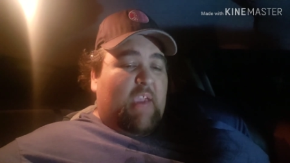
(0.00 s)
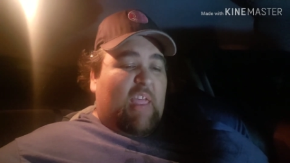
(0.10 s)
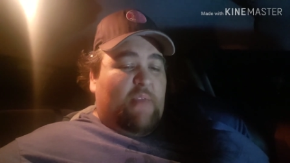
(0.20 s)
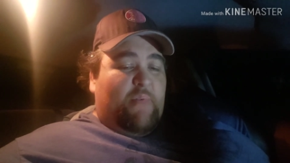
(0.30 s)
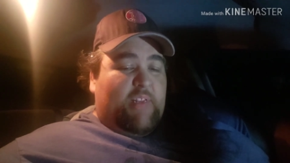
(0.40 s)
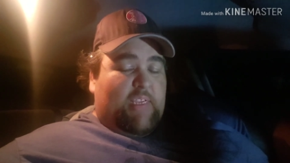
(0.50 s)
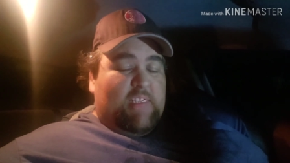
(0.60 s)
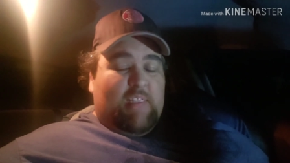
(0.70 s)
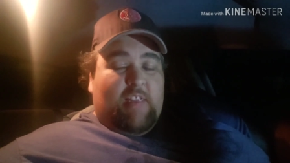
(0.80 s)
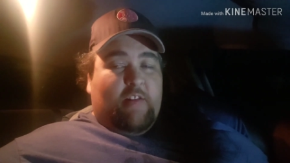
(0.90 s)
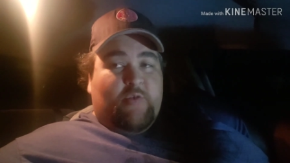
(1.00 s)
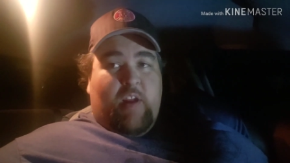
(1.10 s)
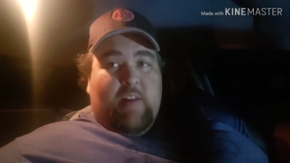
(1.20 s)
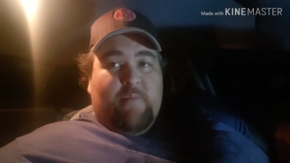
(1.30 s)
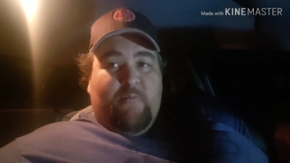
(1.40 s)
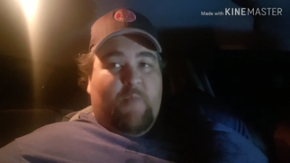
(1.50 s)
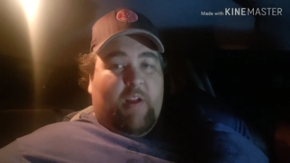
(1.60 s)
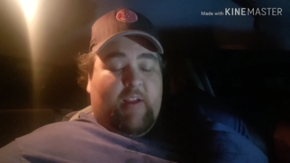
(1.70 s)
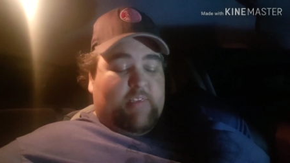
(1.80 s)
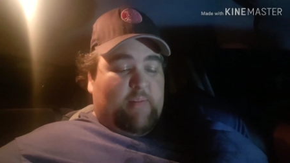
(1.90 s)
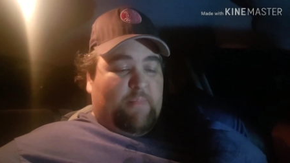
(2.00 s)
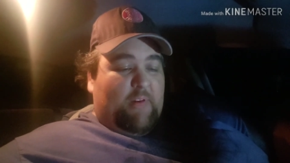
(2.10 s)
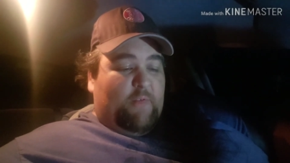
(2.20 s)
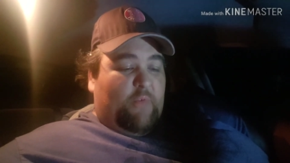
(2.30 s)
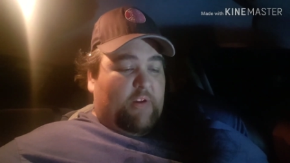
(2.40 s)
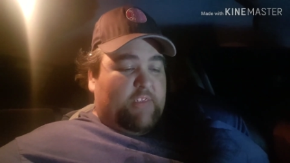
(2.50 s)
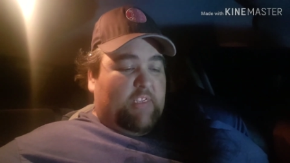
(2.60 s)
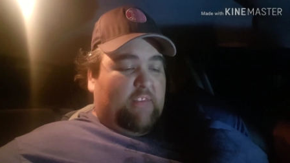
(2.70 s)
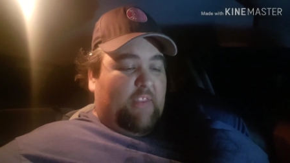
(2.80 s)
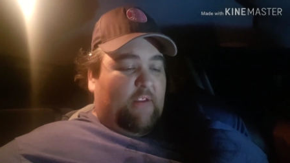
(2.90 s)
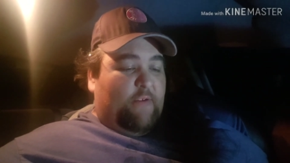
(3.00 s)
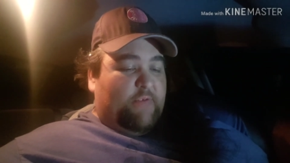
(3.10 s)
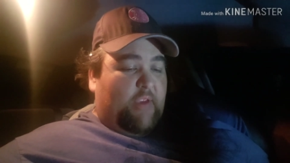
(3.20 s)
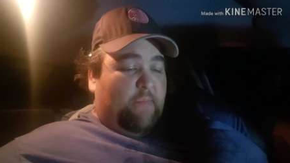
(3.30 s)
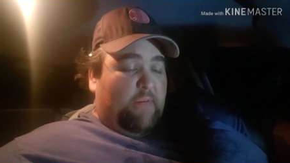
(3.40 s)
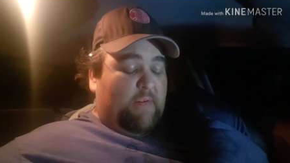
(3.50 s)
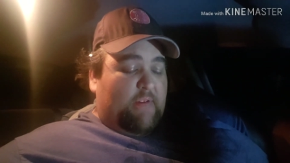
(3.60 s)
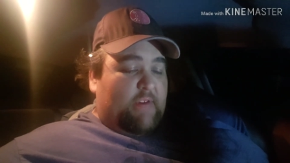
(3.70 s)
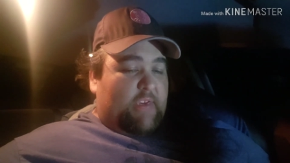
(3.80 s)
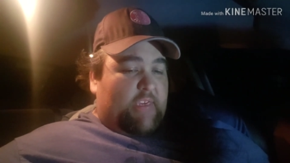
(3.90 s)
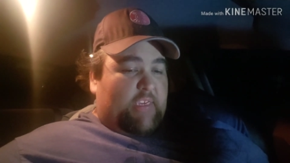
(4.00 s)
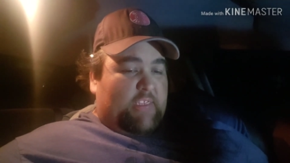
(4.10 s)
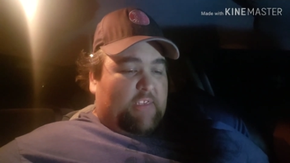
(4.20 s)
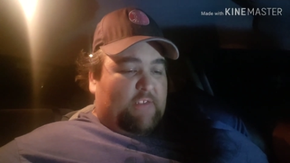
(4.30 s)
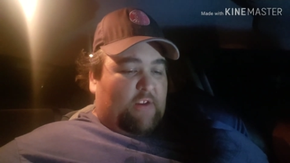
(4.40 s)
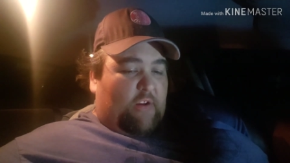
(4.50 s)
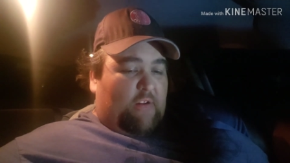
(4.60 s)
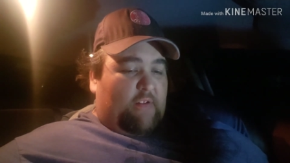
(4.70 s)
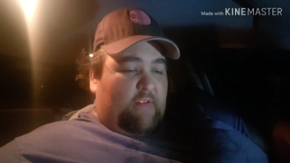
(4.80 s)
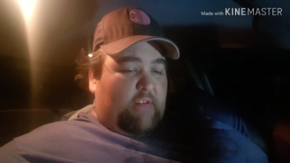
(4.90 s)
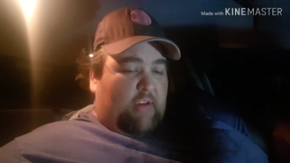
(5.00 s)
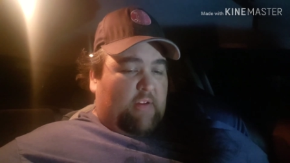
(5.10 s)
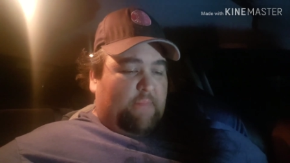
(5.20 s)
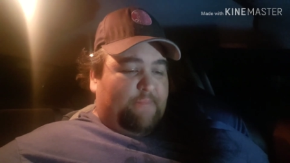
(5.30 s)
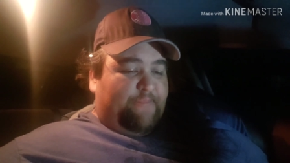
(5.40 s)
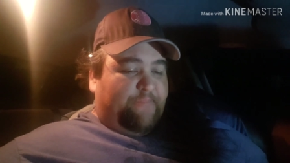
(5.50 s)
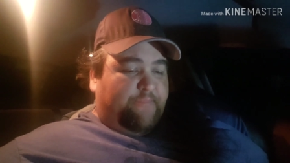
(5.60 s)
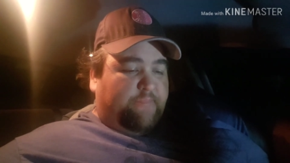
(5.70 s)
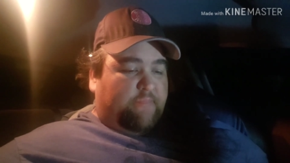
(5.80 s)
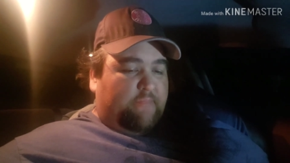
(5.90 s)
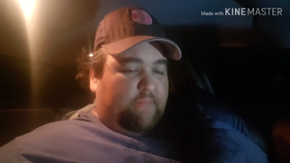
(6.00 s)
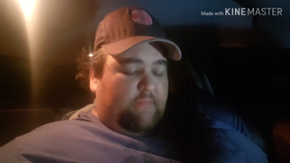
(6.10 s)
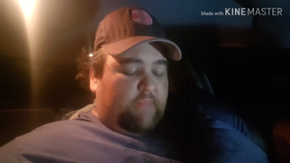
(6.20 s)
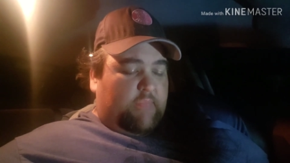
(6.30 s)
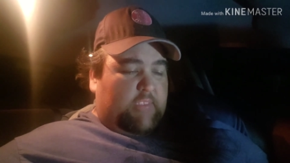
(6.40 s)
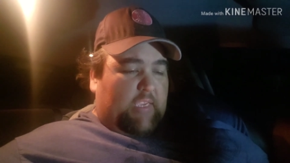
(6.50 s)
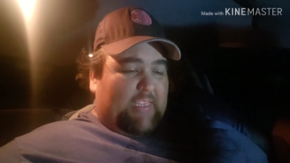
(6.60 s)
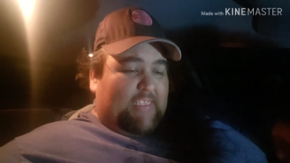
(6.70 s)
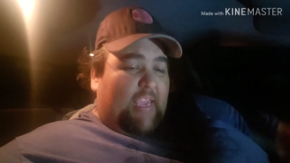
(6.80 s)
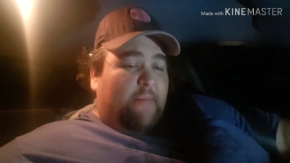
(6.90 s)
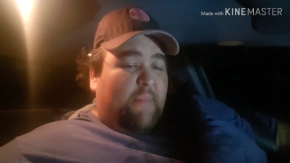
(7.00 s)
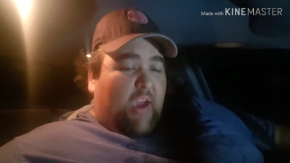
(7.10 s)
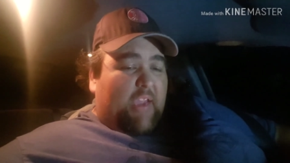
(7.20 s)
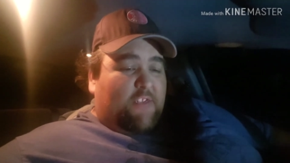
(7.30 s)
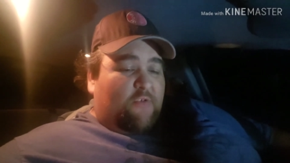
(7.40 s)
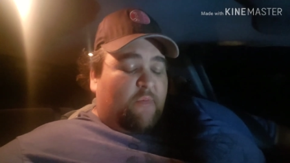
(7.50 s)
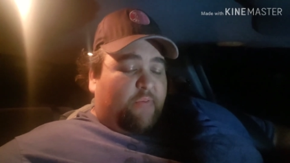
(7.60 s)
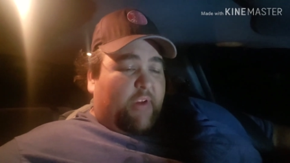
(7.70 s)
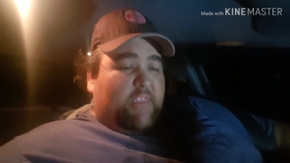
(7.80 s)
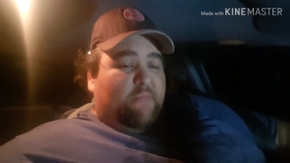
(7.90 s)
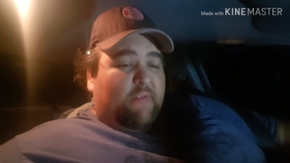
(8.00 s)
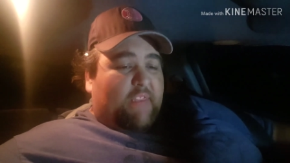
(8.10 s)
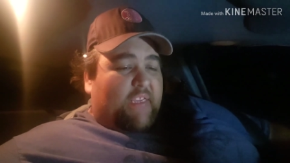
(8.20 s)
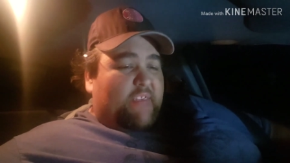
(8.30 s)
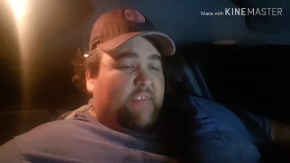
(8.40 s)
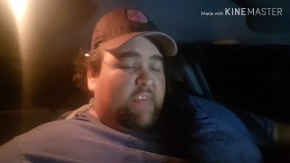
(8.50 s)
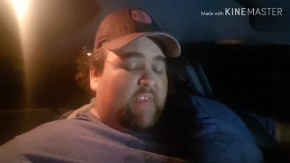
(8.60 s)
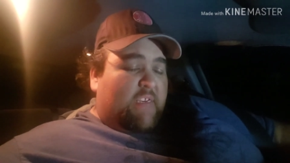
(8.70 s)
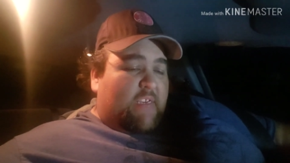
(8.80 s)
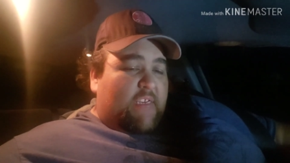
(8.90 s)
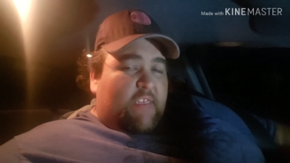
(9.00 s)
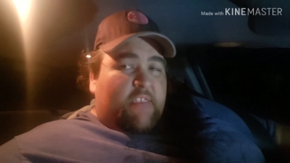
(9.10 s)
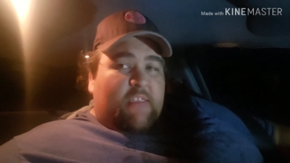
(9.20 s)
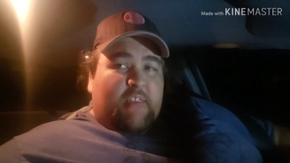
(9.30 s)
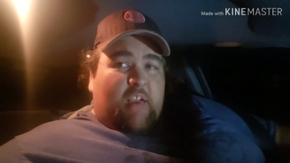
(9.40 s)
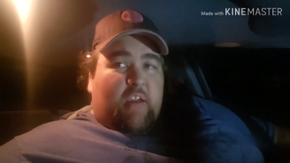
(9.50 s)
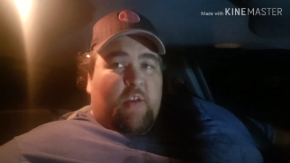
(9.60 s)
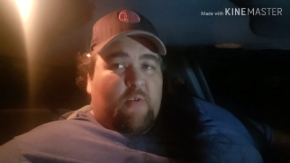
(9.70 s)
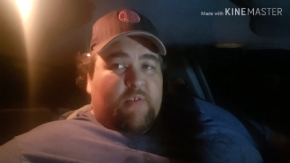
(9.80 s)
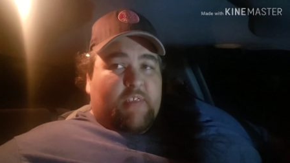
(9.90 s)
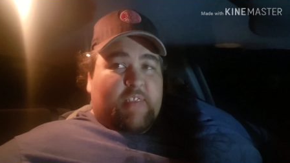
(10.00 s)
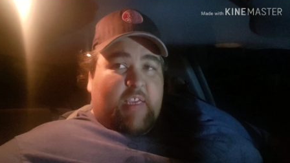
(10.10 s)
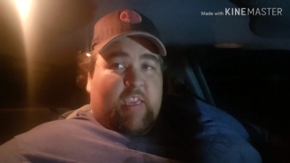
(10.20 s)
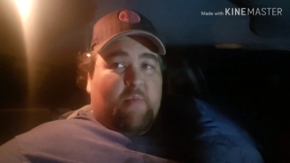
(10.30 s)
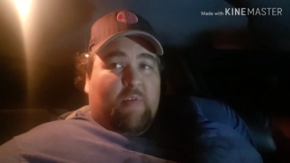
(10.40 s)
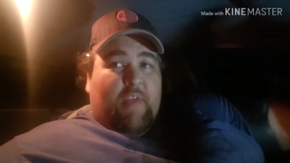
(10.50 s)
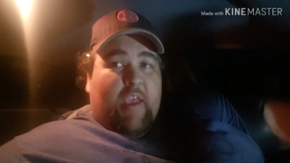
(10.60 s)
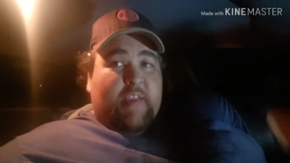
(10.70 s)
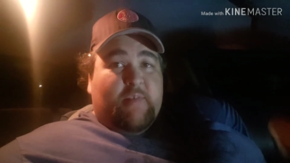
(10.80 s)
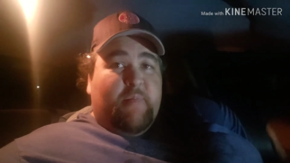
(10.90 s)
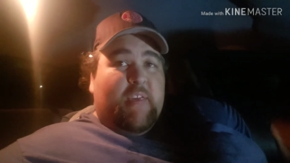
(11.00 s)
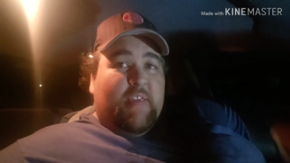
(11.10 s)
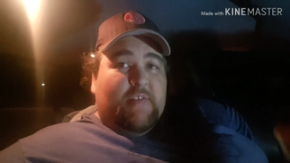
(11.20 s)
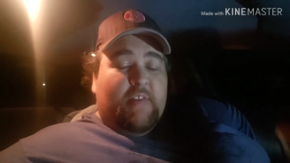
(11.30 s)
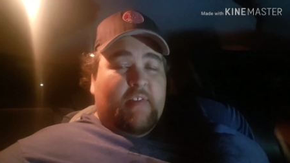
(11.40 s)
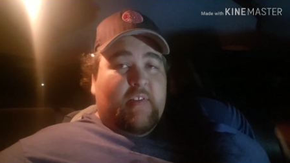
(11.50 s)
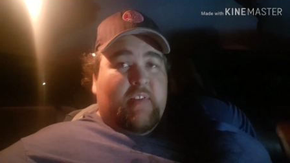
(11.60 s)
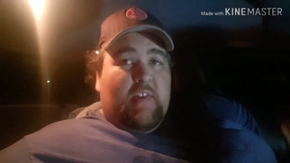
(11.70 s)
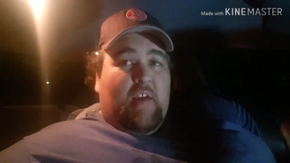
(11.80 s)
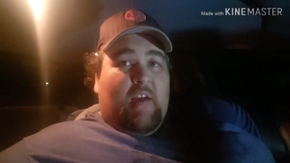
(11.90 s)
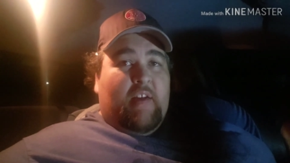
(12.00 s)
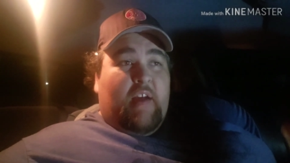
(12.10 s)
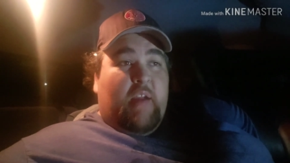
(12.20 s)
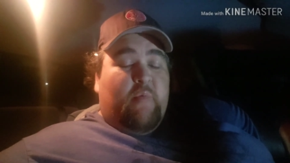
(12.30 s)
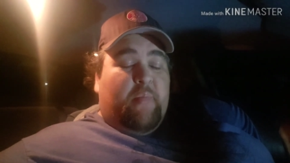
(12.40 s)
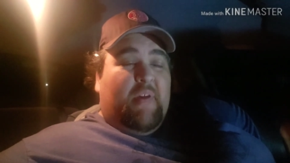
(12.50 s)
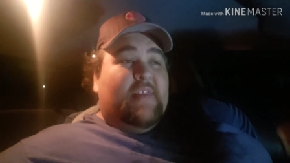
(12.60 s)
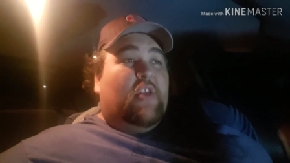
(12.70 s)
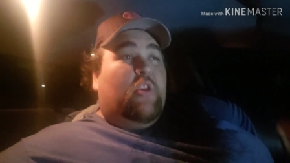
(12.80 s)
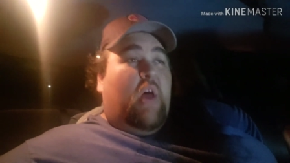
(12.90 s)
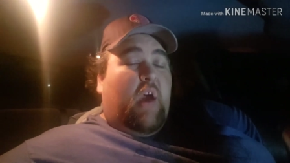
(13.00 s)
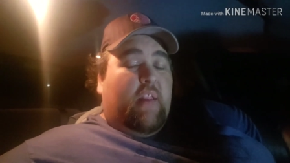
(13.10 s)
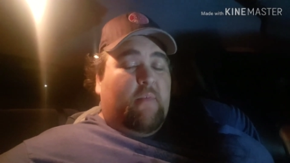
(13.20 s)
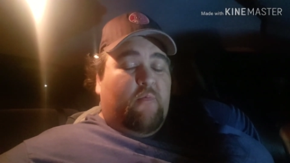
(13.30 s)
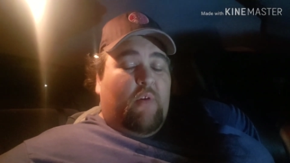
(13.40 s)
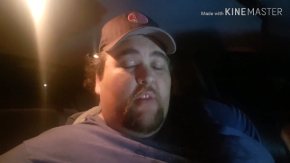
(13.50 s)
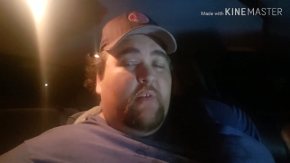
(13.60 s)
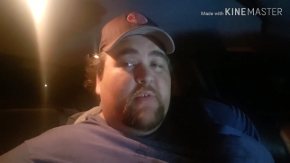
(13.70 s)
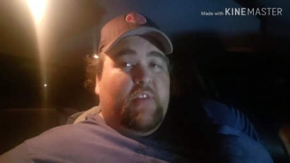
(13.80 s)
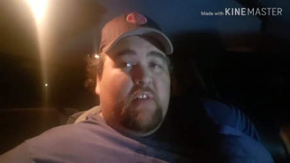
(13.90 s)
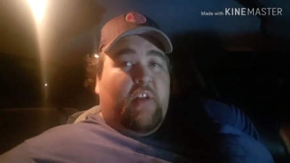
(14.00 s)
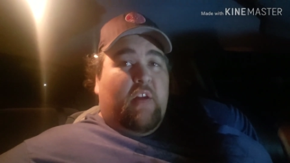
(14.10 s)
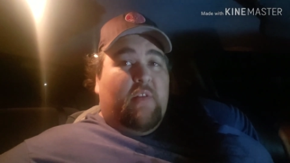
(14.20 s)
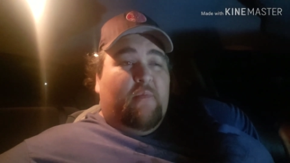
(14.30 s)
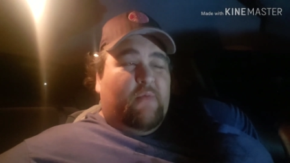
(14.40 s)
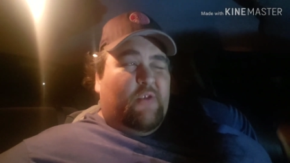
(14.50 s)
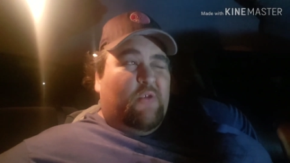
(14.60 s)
and if it doesn't, then I'll try to figure out something as far as sealing that hose up is concerned. I could say I'm not too impressed with these silicone hoses that Kenworth has, because I replaced two of those silicone